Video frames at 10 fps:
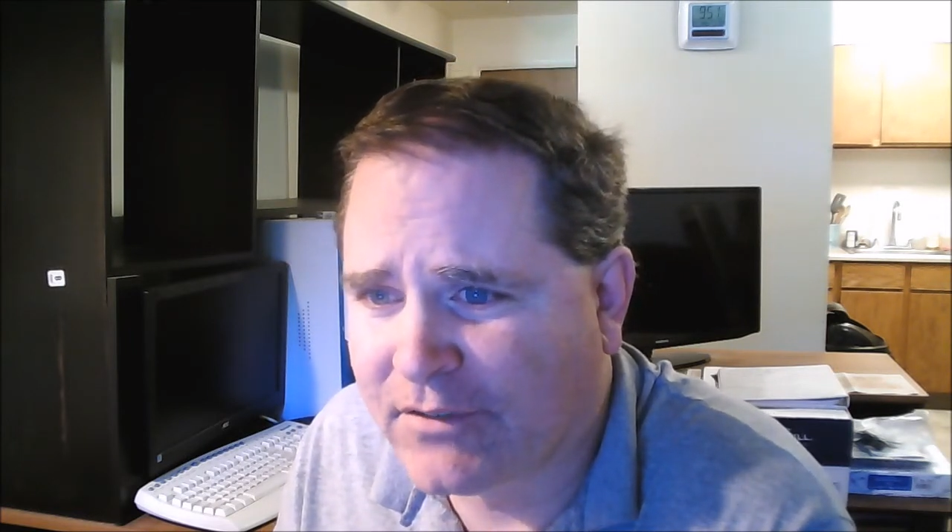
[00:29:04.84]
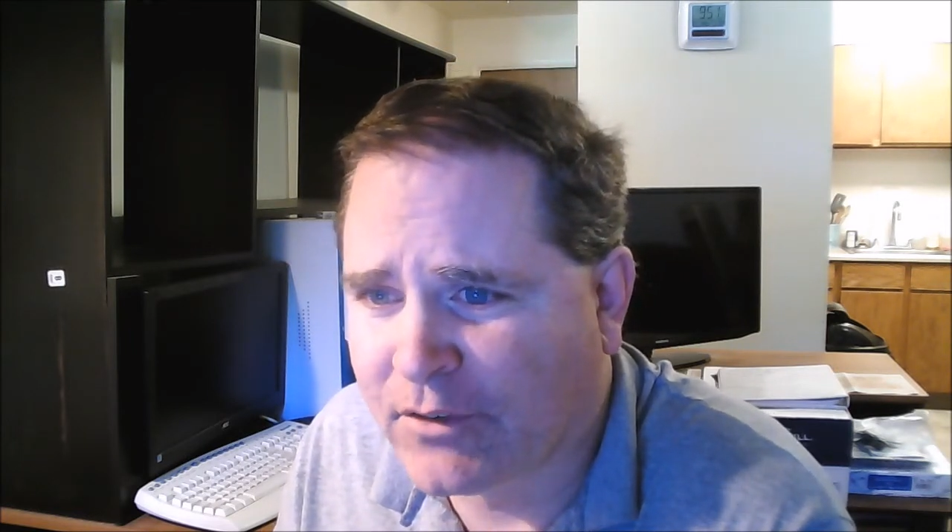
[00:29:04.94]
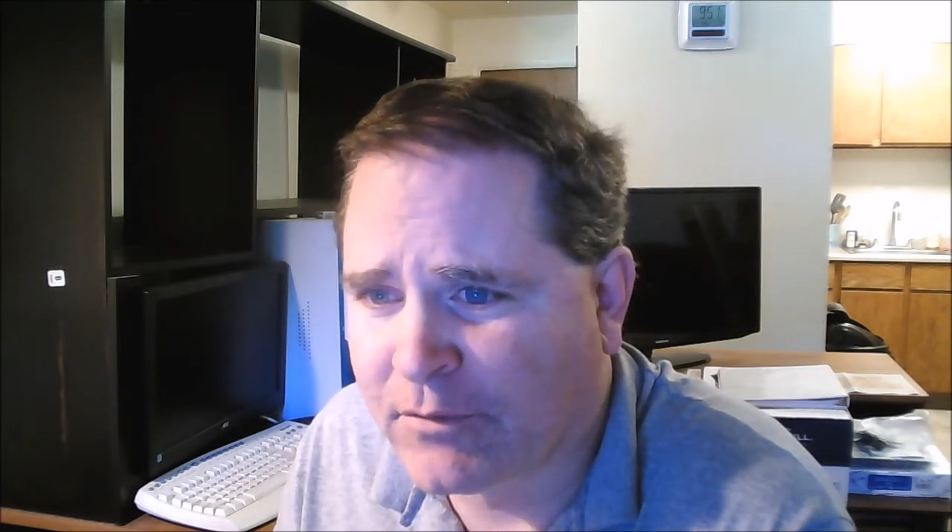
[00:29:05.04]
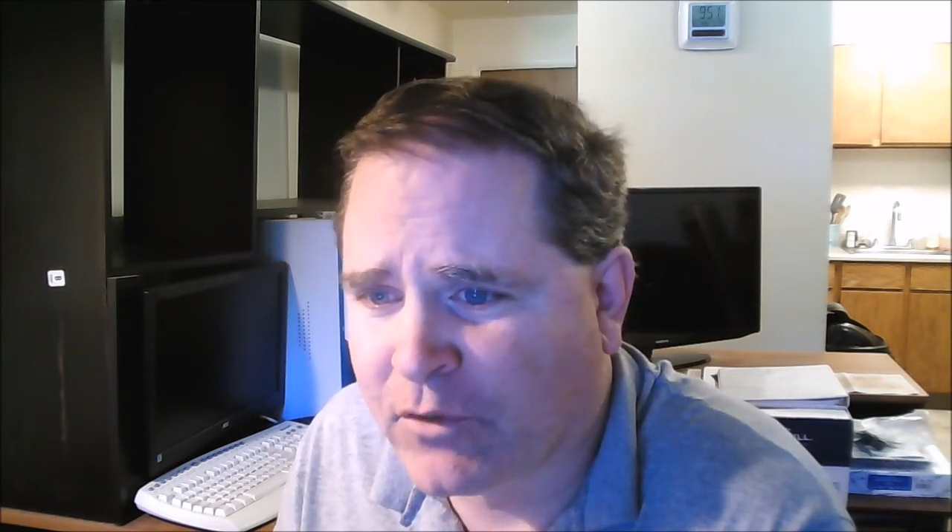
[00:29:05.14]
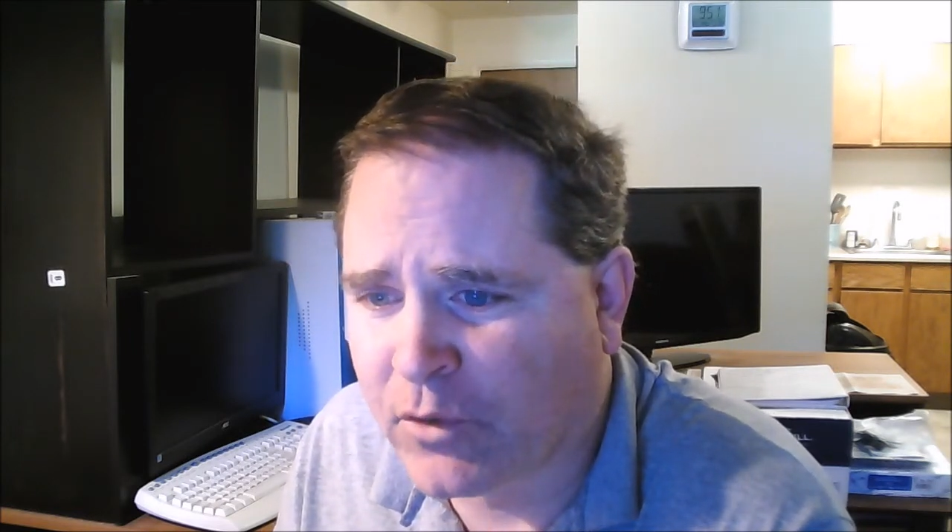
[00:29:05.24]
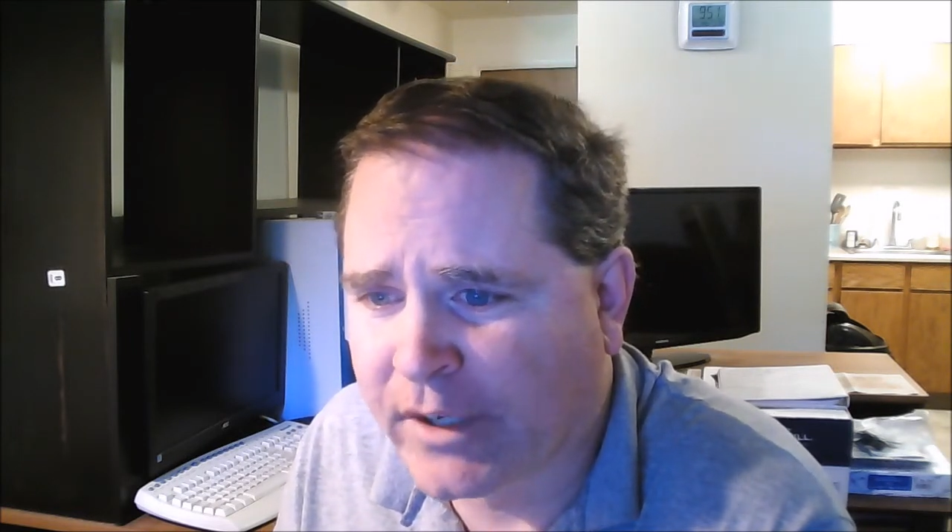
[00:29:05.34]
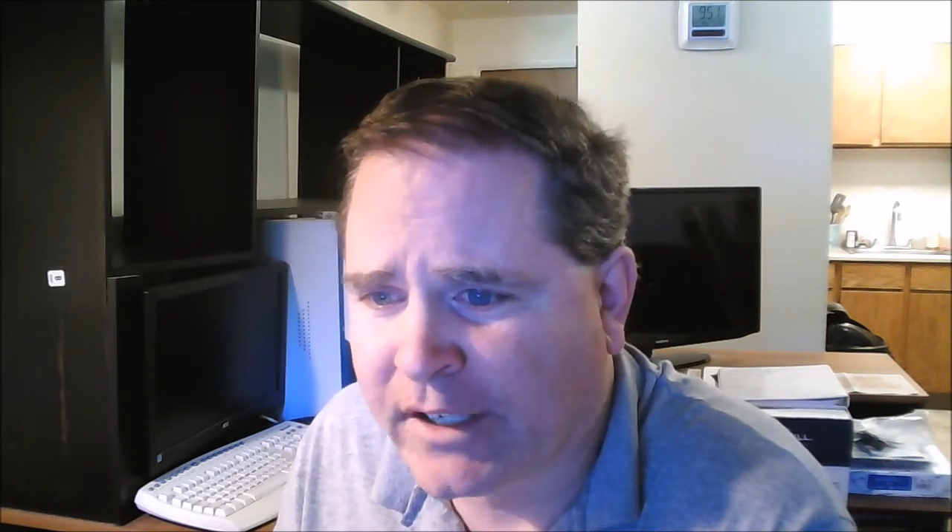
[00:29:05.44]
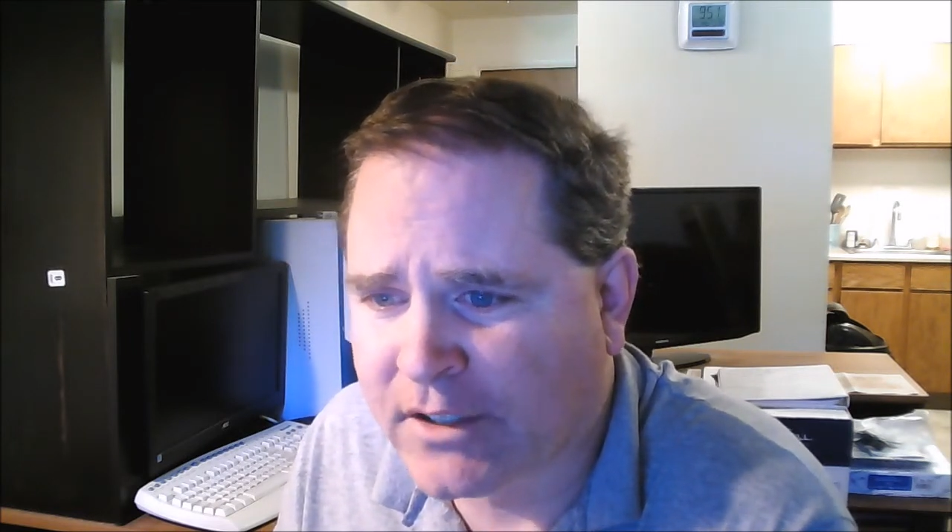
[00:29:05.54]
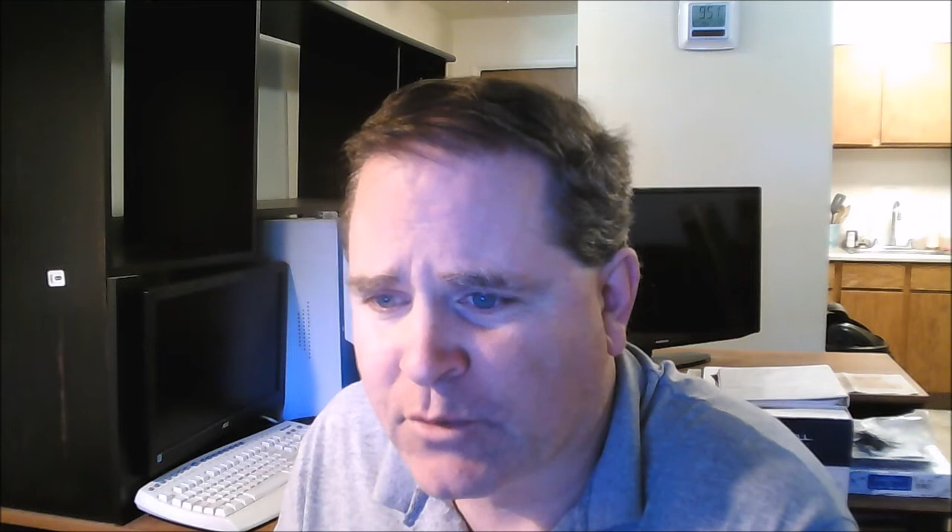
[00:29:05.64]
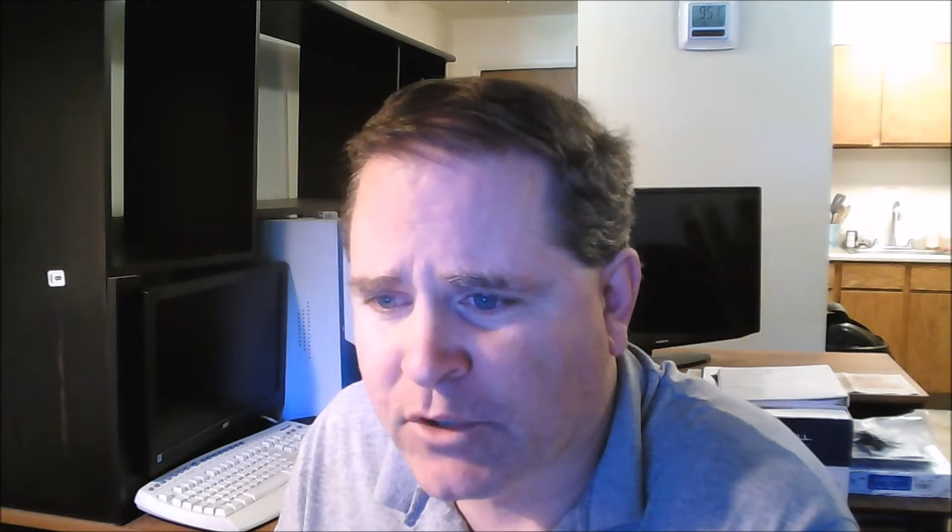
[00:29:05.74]
for
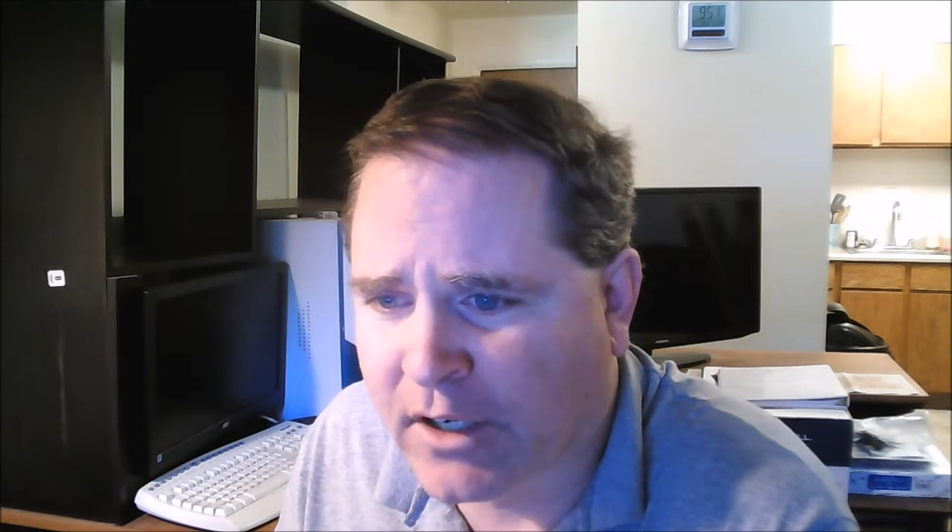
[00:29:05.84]
three, because we're